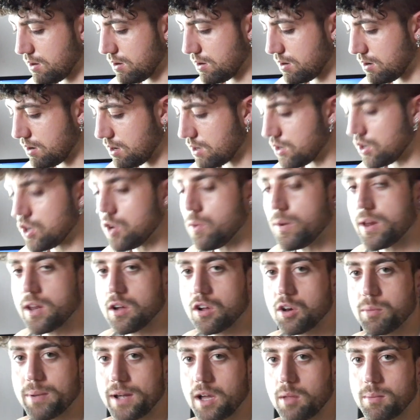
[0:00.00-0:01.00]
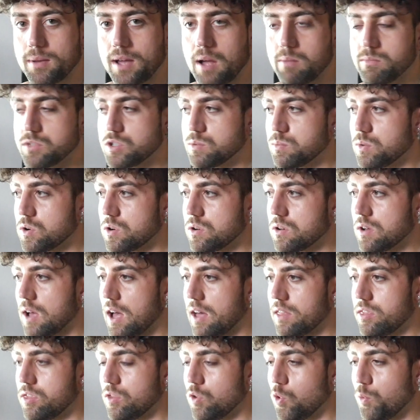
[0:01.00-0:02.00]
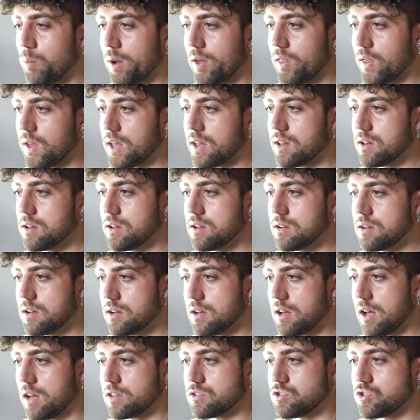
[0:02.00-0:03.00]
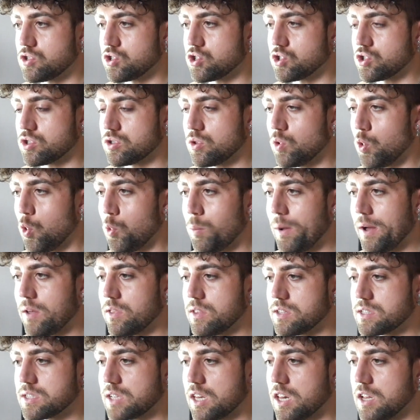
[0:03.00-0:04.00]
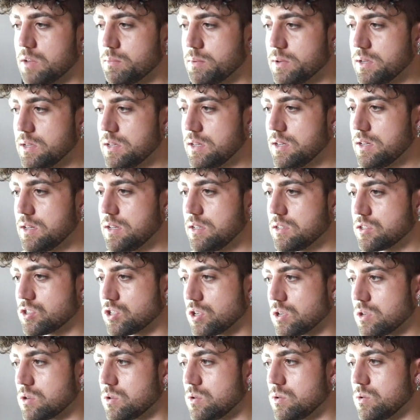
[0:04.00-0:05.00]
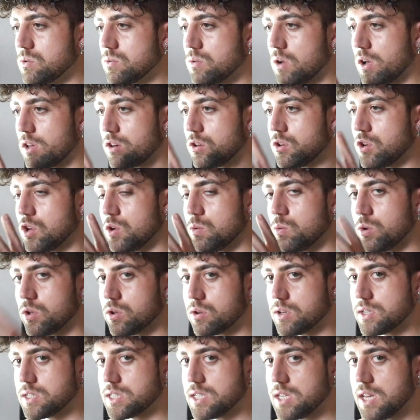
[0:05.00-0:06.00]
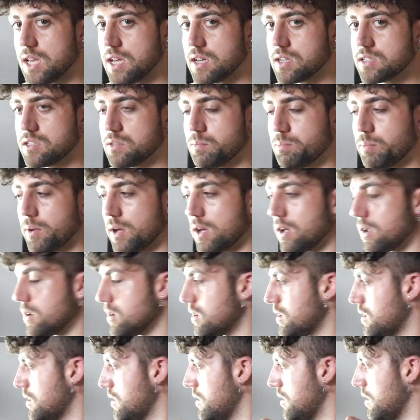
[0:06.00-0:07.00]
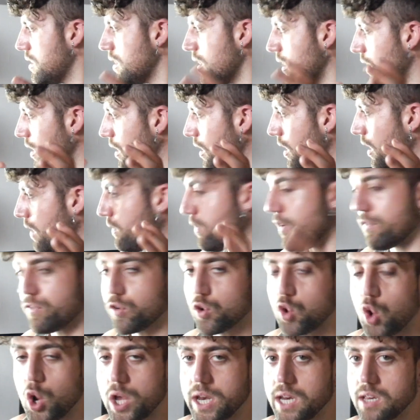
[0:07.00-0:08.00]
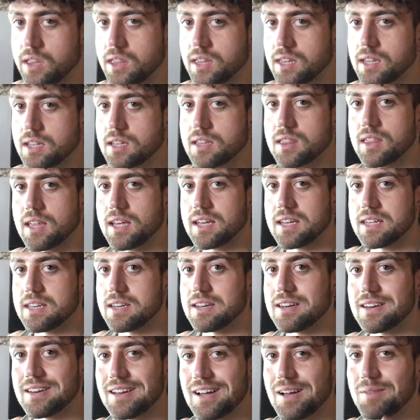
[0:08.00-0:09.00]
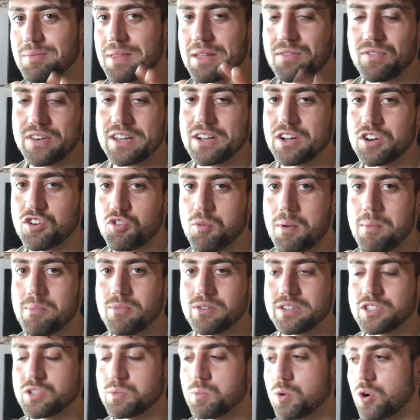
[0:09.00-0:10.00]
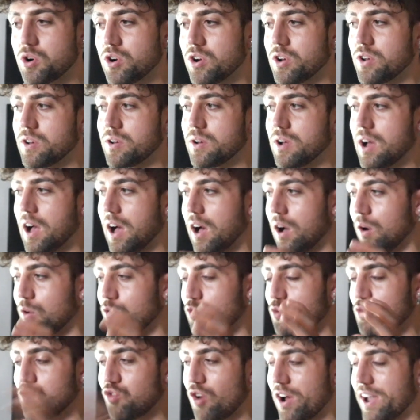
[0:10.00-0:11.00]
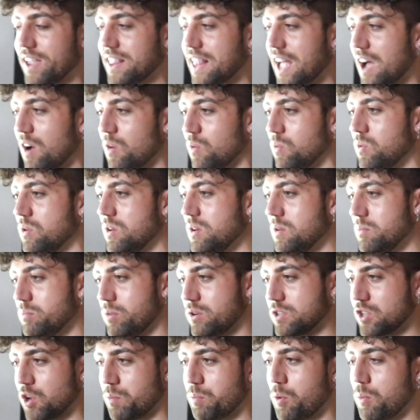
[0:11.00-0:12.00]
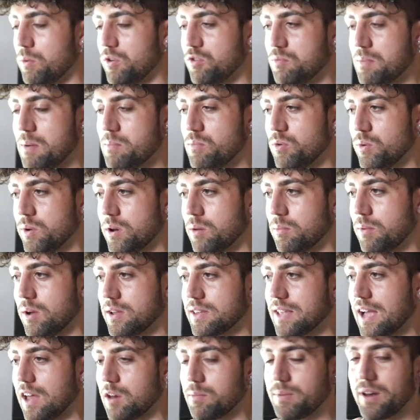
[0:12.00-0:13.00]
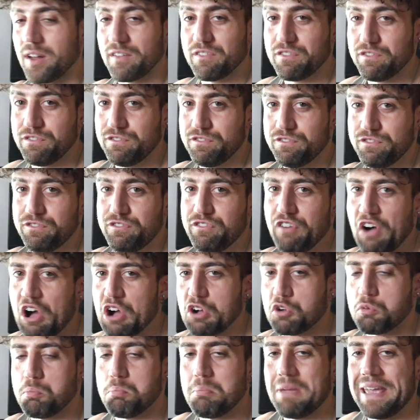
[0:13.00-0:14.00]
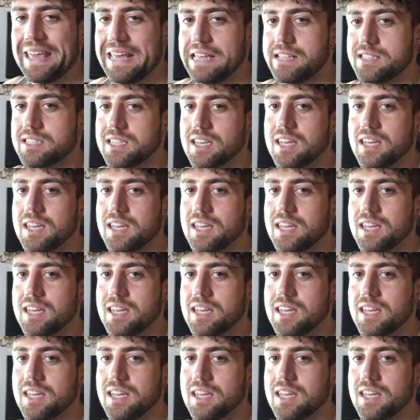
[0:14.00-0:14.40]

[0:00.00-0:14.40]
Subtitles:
I don't know when I'm going to pick up the camera tomorrow. I hadn't thought about that. I just thought about this clip. So I don't know what you're going to see next. But if I've forgotten anything, then I'm definitely going to remember it tomorrow. I'll write it down, because I'll probably remember when I'm lying down and be like, fuck mate,